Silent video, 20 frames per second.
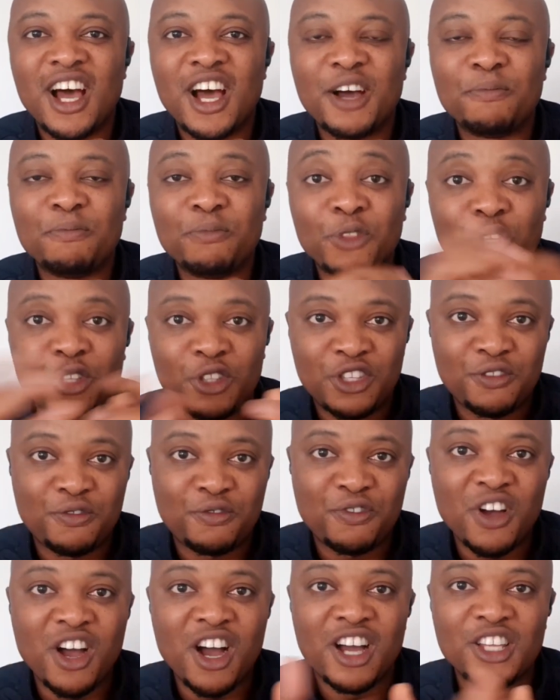
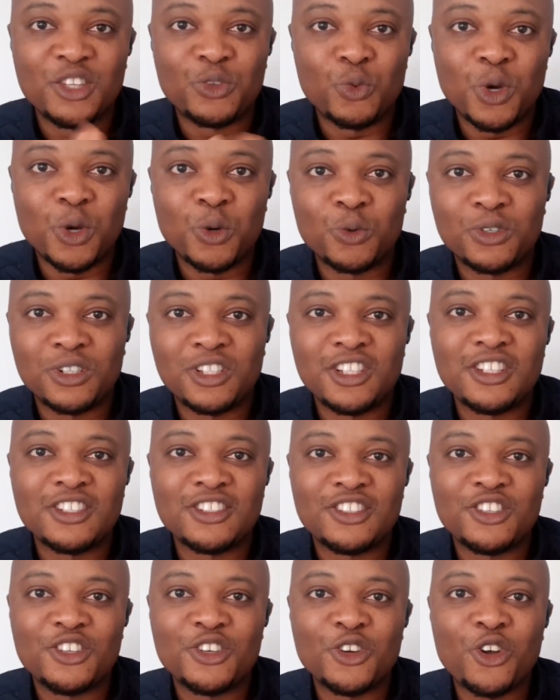notified when we
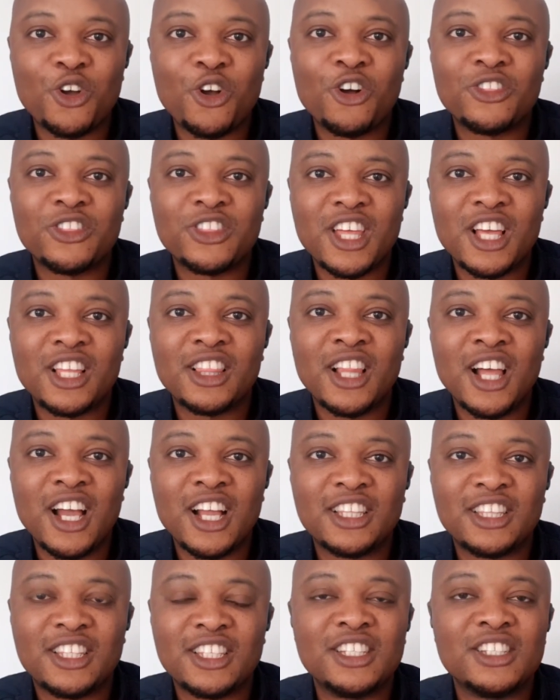release new
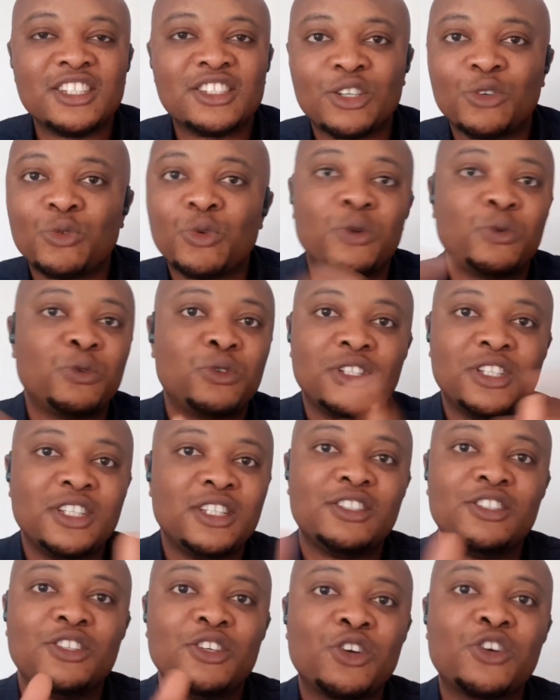content like this or when we
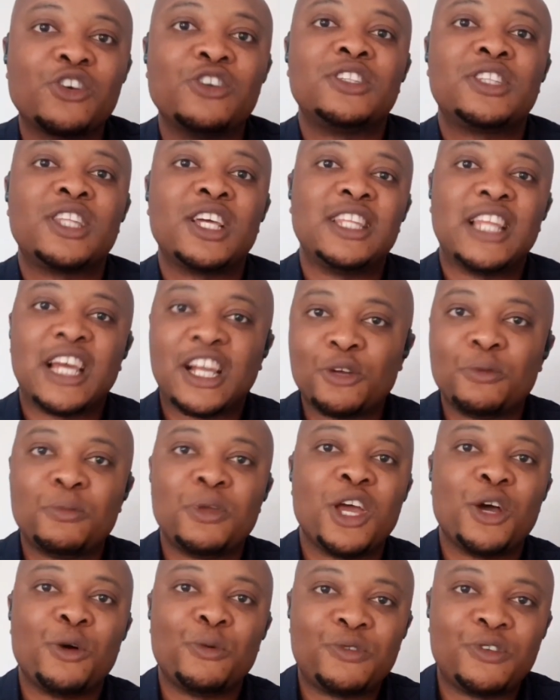release new content that
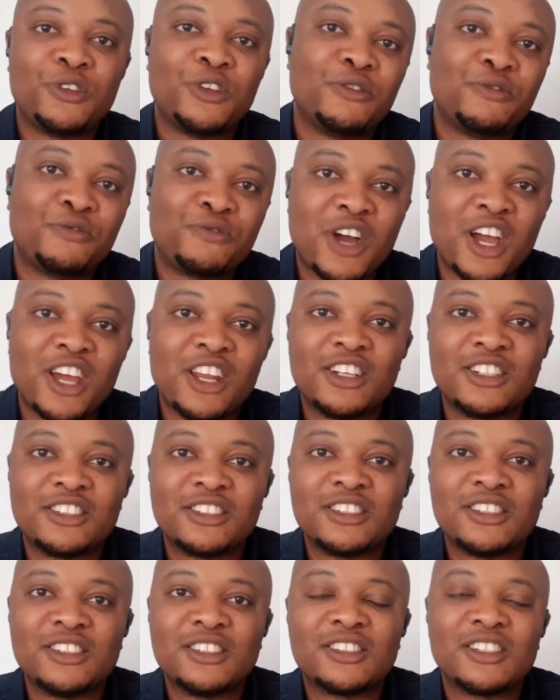could be helpful on
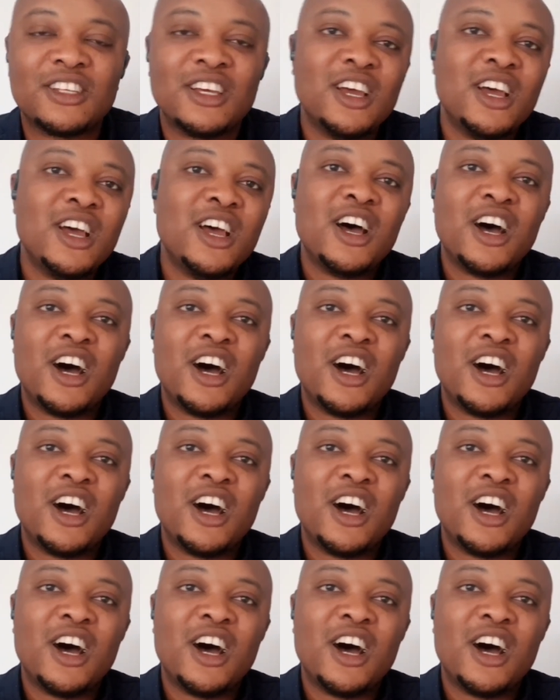finances,